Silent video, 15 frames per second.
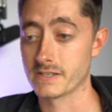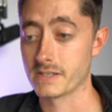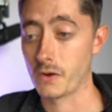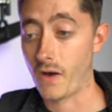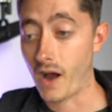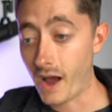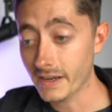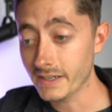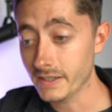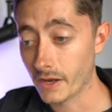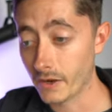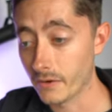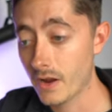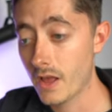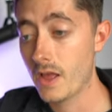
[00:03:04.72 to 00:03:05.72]
So I
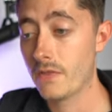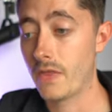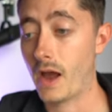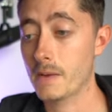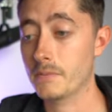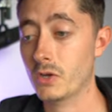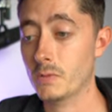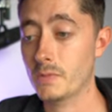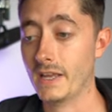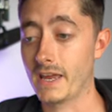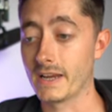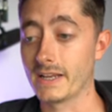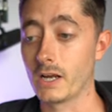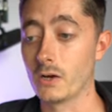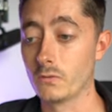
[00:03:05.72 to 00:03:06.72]
know that I'm going to be
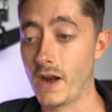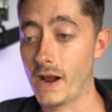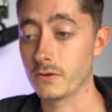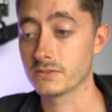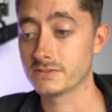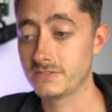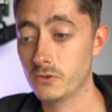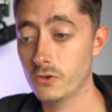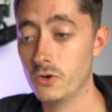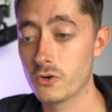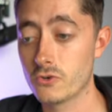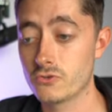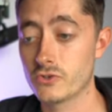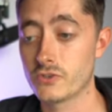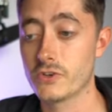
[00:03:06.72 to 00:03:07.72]
getting around
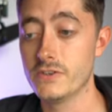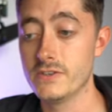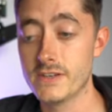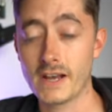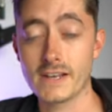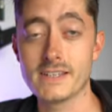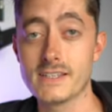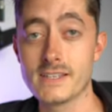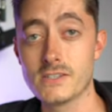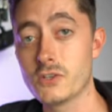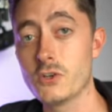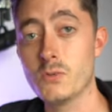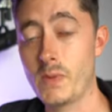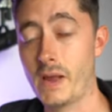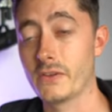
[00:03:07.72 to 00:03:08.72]
400
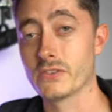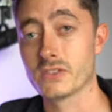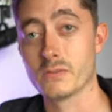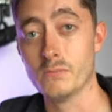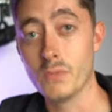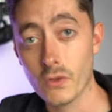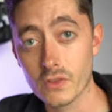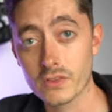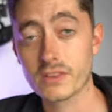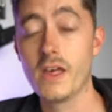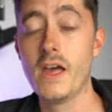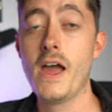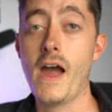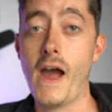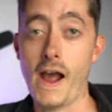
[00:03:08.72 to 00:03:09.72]
£92 a month
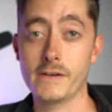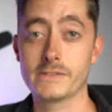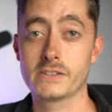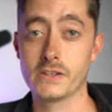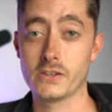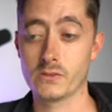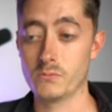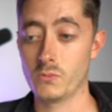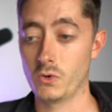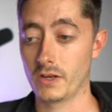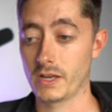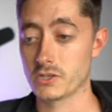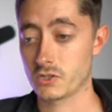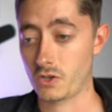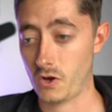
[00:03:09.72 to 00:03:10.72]
after the
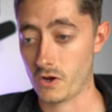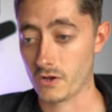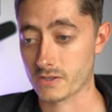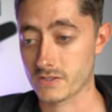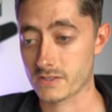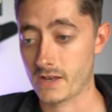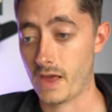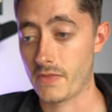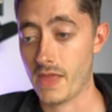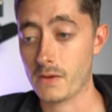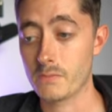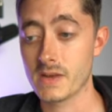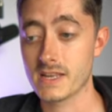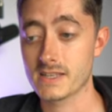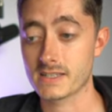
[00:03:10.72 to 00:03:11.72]
mortgage costs. And
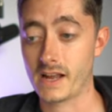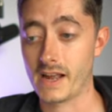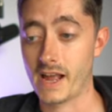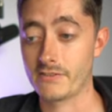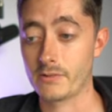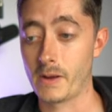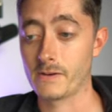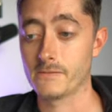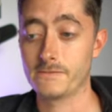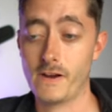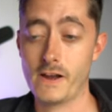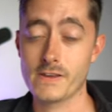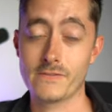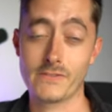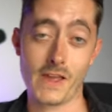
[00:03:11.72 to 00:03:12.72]
that means I have about
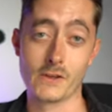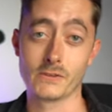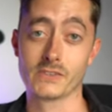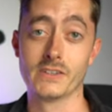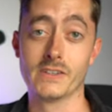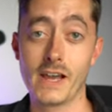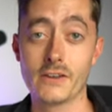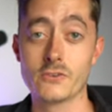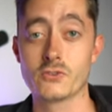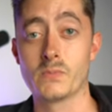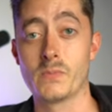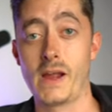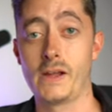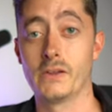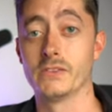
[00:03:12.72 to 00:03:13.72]

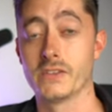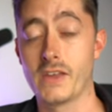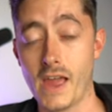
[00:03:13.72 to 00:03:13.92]
£5,900